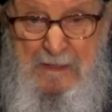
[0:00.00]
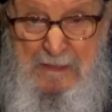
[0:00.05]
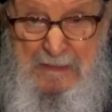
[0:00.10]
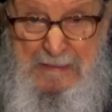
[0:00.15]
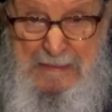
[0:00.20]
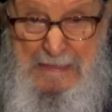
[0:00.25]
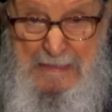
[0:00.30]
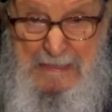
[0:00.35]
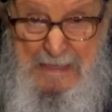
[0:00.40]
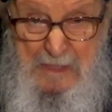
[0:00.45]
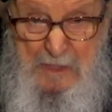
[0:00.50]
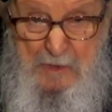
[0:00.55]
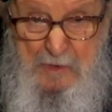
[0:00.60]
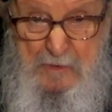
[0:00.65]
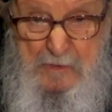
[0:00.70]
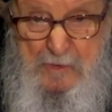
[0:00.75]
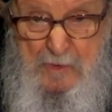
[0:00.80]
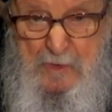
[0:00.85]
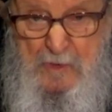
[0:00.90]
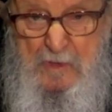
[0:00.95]

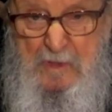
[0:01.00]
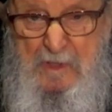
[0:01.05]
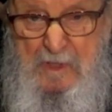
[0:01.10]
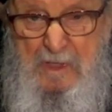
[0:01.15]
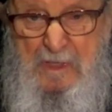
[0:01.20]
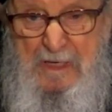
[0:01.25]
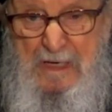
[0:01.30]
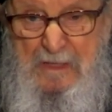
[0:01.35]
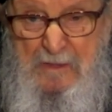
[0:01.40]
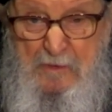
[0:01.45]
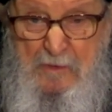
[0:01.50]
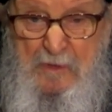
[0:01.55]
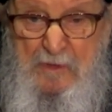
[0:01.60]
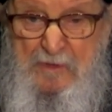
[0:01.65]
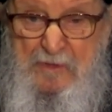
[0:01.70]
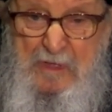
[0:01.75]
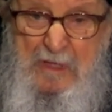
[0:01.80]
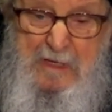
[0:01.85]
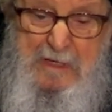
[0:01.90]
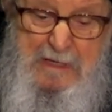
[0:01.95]
religions, in other
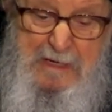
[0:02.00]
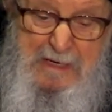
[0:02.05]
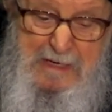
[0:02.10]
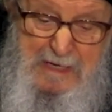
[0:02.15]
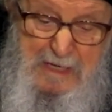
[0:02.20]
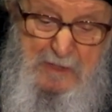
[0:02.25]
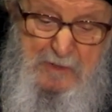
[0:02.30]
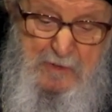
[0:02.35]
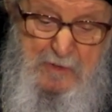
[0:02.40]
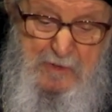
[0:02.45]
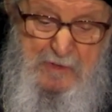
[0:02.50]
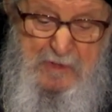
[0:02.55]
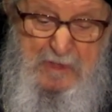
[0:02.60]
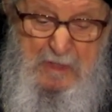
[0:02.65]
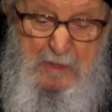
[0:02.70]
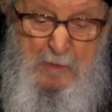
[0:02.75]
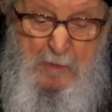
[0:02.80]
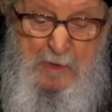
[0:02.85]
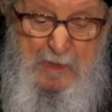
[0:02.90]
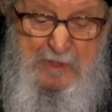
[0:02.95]
words, religions
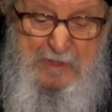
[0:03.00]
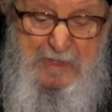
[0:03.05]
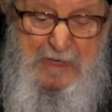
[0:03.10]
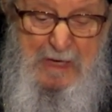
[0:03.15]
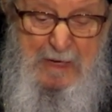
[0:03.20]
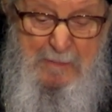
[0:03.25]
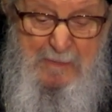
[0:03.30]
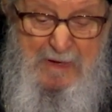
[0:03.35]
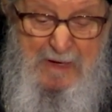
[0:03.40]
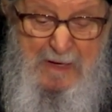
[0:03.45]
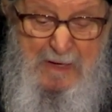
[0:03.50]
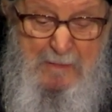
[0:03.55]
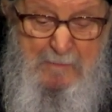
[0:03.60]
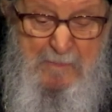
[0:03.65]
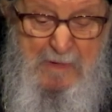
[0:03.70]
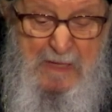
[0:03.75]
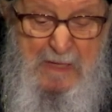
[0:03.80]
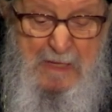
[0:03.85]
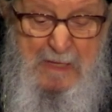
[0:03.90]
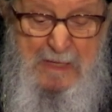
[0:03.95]
in which
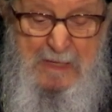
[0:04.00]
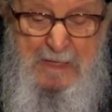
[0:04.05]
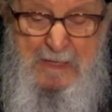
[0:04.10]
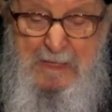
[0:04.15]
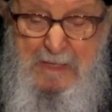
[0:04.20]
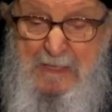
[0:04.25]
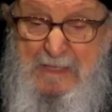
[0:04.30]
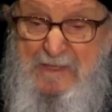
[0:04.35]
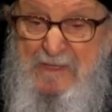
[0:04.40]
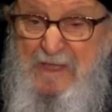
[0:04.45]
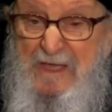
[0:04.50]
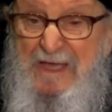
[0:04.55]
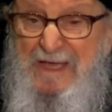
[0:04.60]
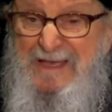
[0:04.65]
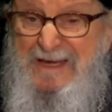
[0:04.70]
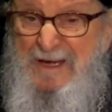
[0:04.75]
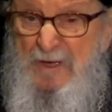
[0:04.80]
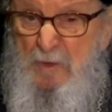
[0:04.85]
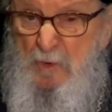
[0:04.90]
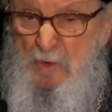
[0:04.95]
Abraham is
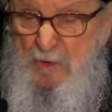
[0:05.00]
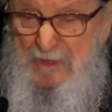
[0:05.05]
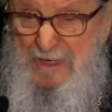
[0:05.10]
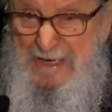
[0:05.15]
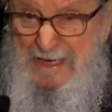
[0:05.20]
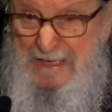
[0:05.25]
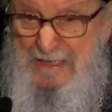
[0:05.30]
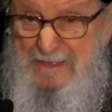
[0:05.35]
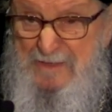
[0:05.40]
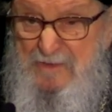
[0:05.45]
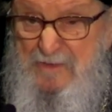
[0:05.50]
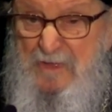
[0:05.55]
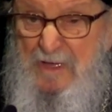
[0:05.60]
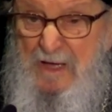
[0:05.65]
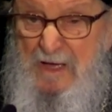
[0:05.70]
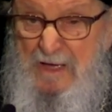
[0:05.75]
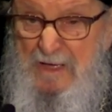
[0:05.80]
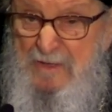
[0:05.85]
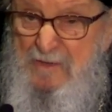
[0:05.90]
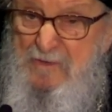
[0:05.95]
recognized
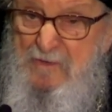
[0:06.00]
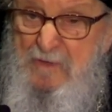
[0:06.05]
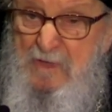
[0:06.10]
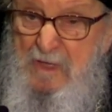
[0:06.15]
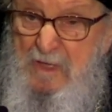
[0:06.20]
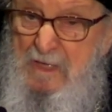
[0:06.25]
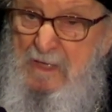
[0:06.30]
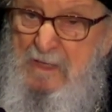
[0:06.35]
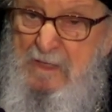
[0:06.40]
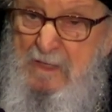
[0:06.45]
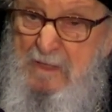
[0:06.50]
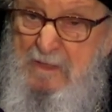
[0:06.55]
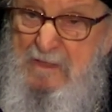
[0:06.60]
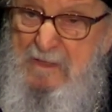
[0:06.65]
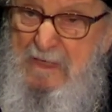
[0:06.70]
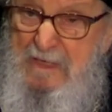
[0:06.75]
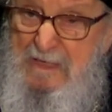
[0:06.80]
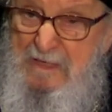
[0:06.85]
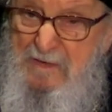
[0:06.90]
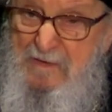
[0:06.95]
as a
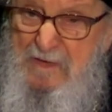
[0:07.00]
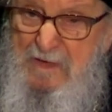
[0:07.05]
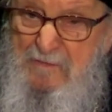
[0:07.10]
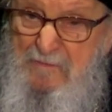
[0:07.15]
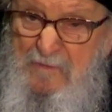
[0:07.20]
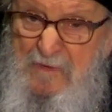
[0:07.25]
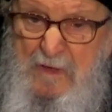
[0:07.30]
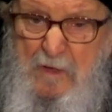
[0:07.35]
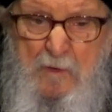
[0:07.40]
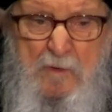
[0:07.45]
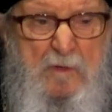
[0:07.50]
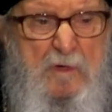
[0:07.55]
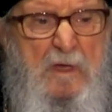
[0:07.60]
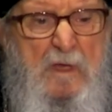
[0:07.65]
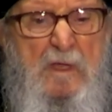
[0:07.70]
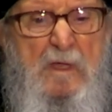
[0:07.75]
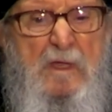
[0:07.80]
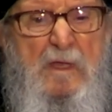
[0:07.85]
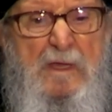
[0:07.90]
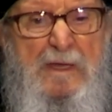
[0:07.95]
significant figure,
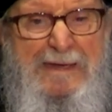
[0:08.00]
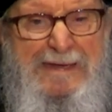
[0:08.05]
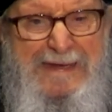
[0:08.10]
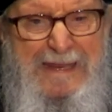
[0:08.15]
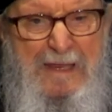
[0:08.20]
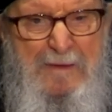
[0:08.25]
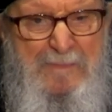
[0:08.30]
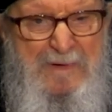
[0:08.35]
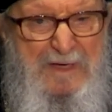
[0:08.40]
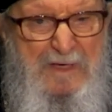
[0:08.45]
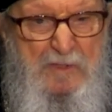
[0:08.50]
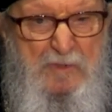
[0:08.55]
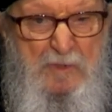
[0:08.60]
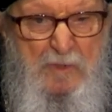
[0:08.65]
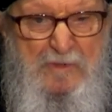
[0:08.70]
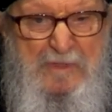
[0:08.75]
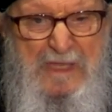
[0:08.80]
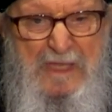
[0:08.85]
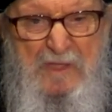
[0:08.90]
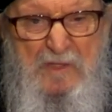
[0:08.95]
namely
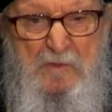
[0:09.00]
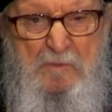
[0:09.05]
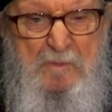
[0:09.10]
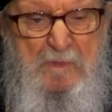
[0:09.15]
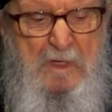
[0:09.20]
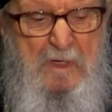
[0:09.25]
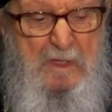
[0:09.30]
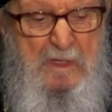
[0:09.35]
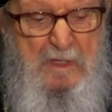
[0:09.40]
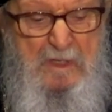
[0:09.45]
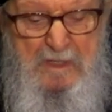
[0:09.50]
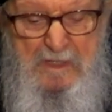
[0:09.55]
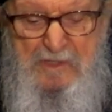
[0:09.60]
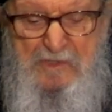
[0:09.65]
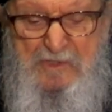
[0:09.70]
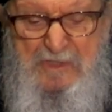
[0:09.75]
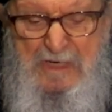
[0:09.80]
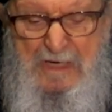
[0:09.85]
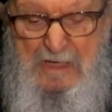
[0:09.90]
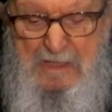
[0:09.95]
Judaism,
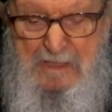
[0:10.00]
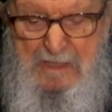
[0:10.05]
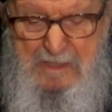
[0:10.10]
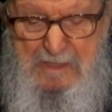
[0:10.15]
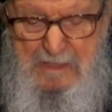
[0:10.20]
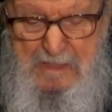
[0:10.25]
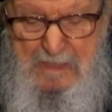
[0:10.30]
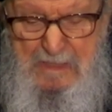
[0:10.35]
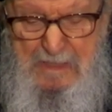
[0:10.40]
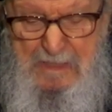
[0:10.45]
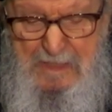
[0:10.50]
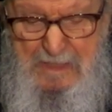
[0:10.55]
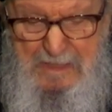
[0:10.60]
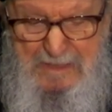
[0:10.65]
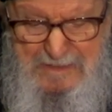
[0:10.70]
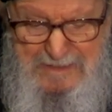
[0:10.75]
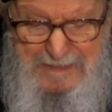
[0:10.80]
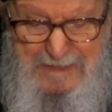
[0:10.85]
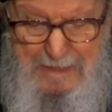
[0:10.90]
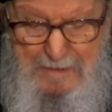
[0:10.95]
Christianity,
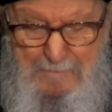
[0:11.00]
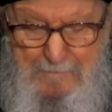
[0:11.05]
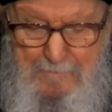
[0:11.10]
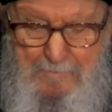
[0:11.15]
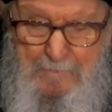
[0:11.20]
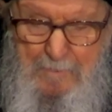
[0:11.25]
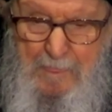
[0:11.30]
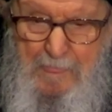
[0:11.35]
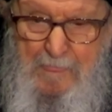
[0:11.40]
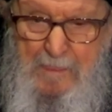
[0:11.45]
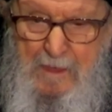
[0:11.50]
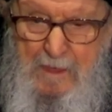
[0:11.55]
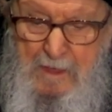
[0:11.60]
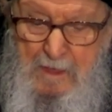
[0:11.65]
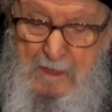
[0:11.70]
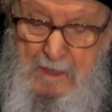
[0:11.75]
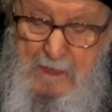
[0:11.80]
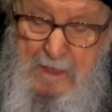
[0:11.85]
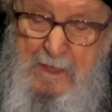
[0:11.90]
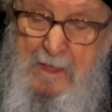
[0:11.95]
Islam.
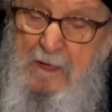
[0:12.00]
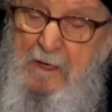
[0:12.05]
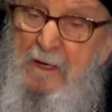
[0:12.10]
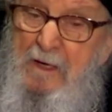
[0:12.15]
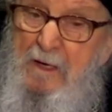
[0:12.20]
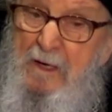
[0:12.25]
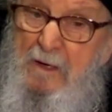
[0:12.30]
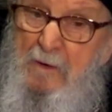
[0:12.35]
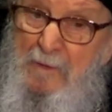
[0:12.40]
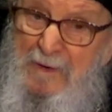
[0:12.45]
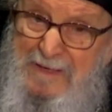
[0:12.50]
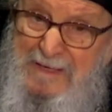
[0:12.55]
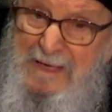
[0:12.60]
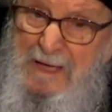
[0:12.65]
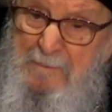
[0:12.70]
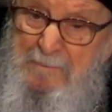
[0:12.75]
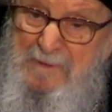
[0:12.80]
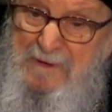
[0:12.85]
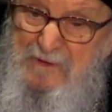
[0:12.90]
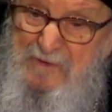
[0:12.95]
What
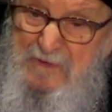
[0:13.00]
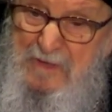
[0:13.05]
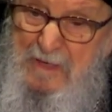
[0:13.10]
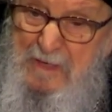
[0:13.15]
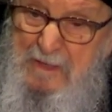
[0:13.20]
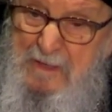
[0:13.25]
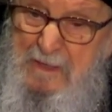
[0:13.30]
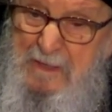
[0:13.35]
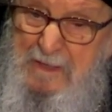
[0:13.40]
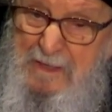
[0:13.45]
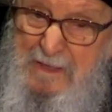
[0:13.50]
happens then?